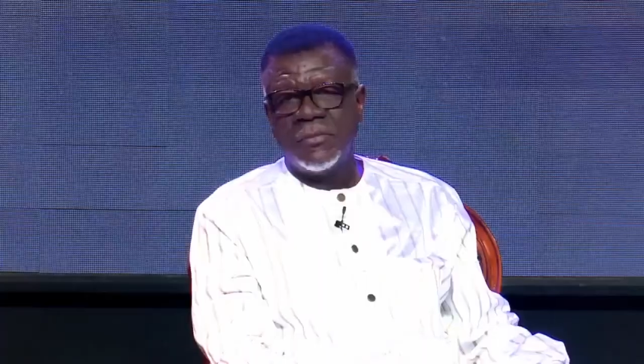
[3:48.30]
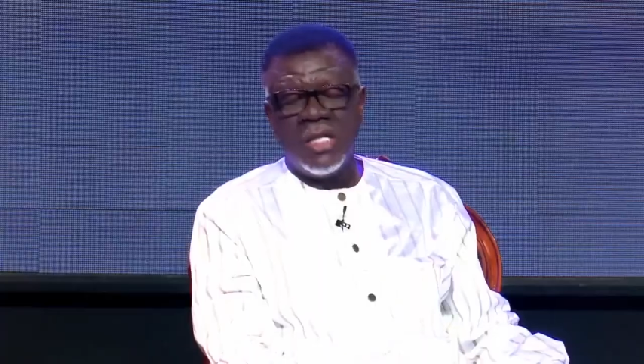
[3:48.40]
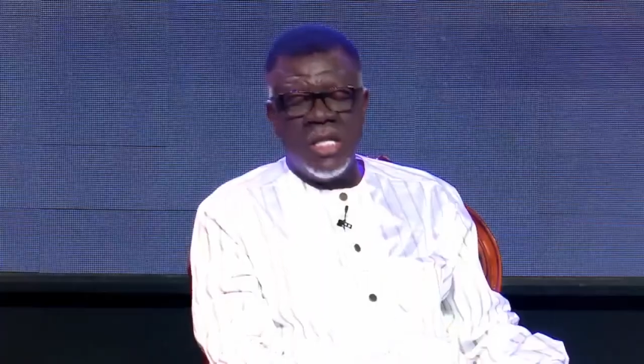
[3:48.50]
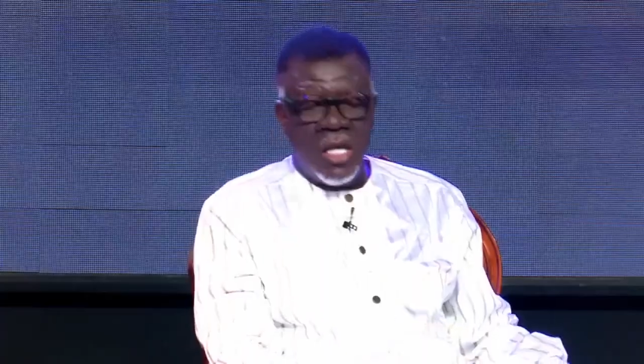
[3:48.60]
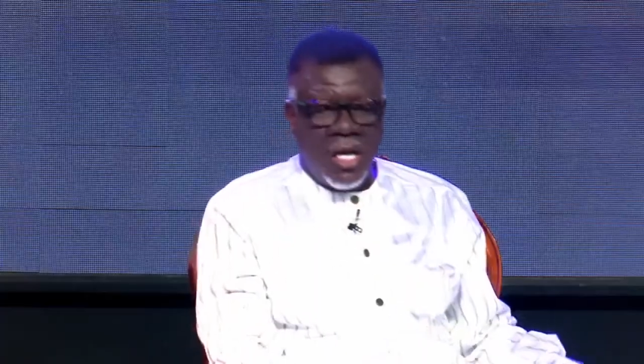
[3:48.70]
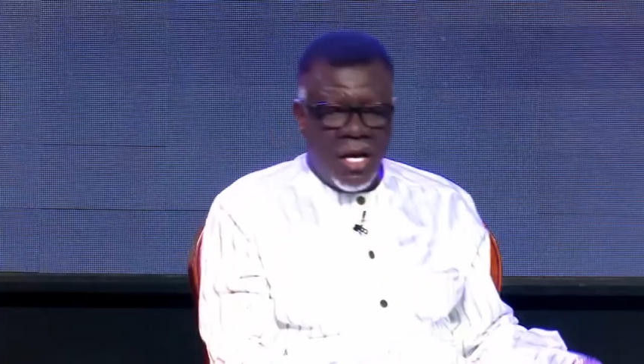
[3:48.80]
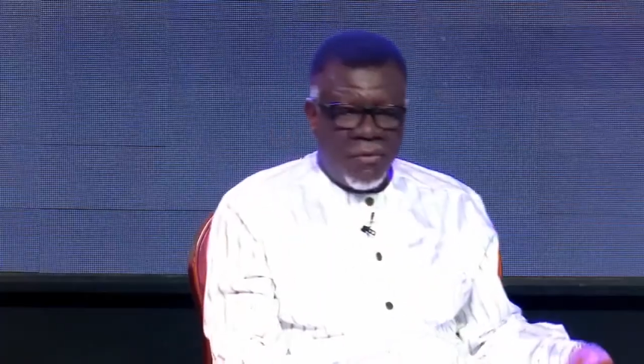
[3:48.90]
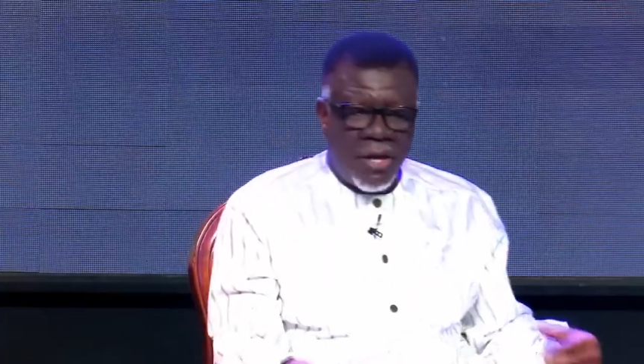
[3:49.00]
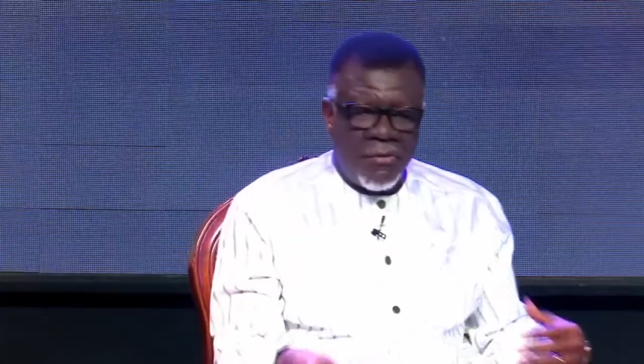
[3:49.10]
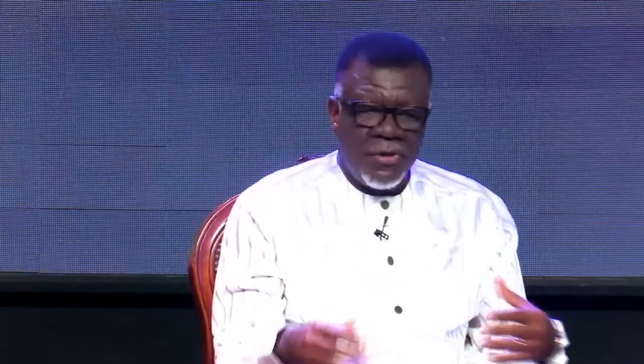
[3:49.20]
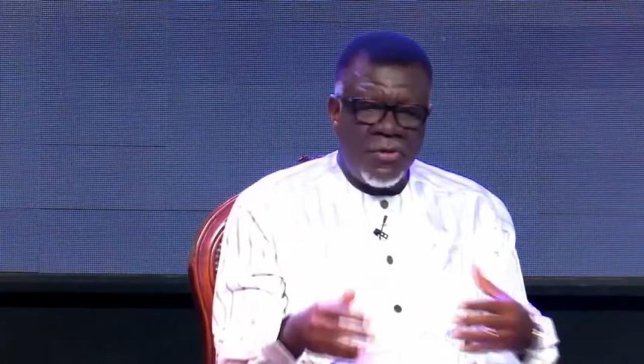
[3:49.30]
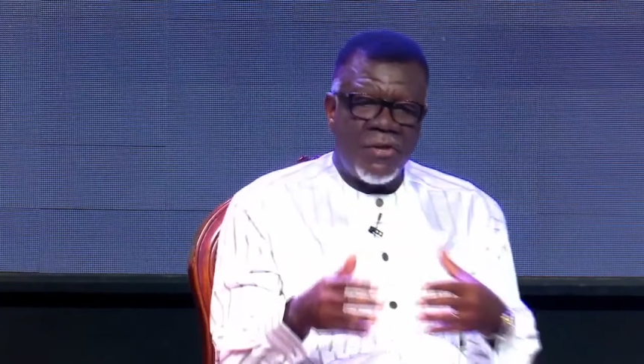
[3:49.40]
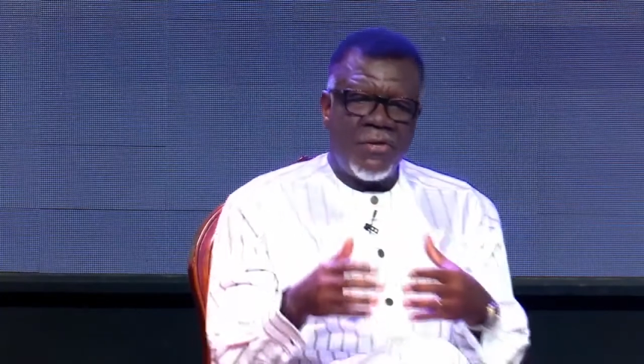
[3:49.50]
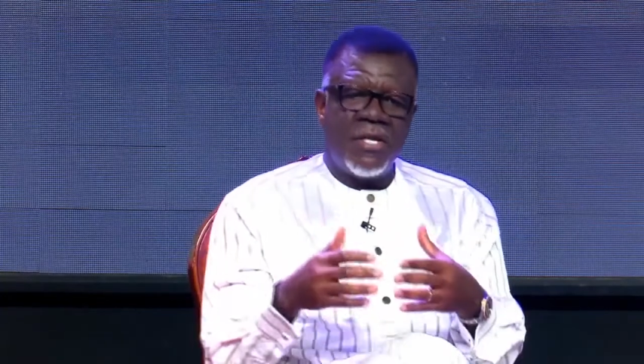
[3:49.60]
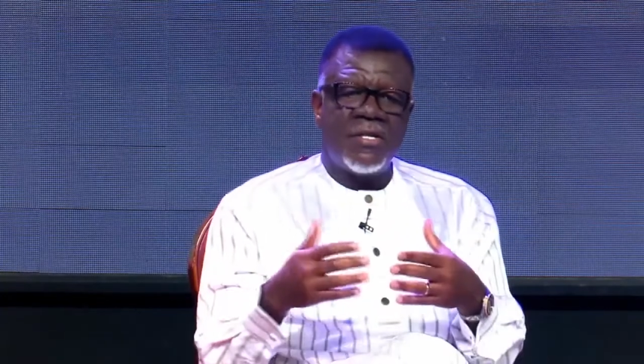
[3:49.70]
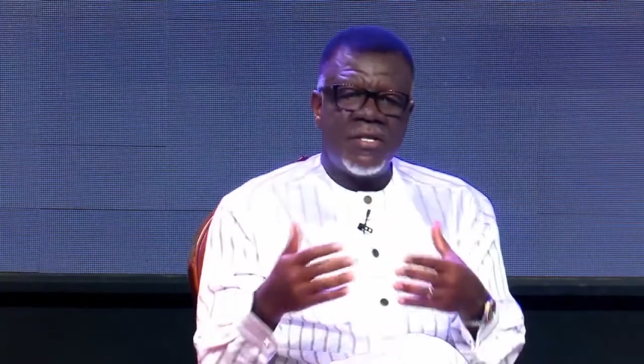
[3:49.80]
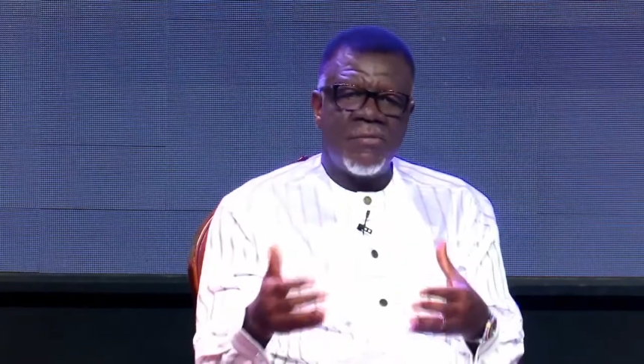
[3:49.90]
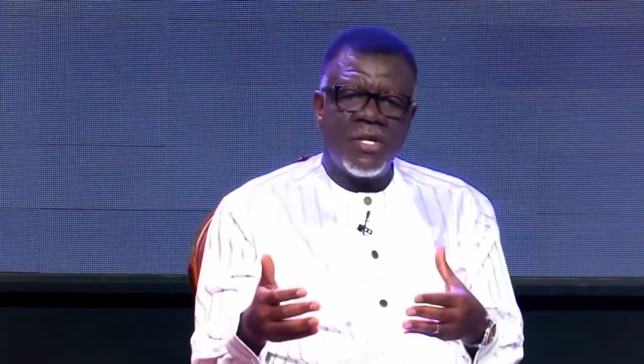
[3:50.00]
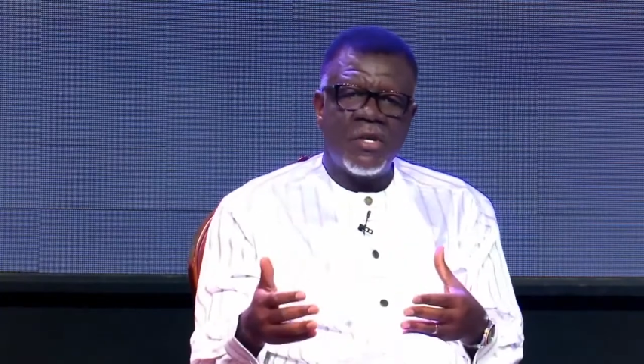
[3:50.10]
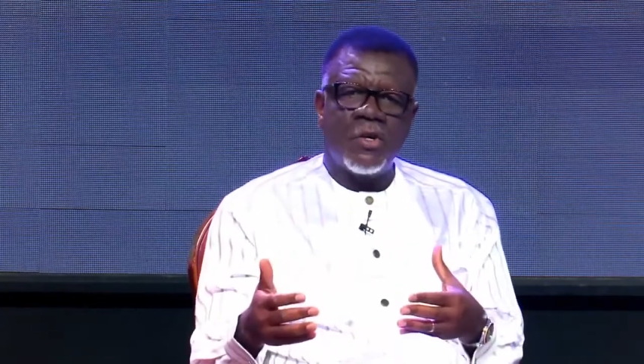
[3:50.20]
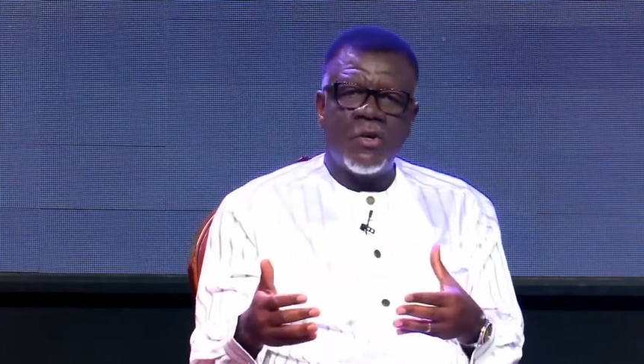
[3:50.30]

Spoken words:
There is something called